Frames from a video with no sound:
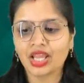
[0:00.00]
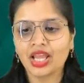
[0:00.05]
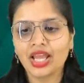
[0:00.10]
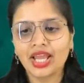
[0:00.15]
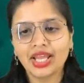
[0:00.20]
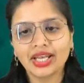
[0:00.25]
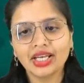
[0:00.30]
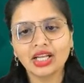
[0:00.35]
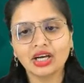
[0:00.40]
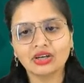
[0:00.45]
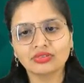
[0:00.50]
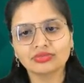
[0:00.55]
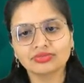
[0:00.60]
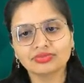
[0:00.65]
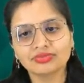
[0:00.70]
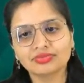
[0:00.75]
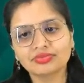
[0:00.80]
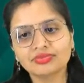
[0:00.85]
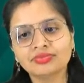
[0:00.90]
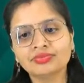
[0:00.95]
Now,
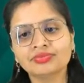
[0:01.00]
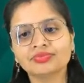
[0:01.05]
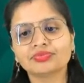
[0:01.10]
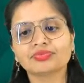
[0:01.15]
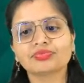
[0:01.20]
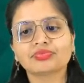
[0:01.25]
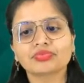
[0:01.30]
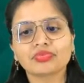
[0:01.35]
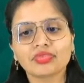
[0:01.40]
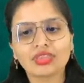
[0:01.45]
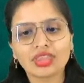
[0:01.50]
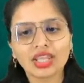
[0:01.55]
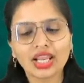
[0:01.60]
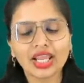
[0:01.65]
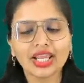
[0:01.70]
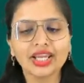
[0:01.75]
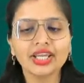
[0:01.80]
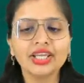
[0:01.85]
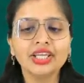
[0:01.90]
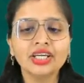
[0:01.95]

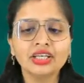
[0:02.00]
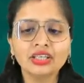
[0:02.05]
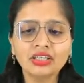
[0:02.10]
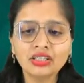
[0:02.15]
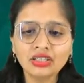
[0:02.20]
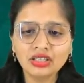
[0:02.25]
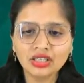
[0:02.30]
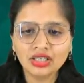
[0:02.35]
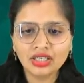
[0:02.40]
here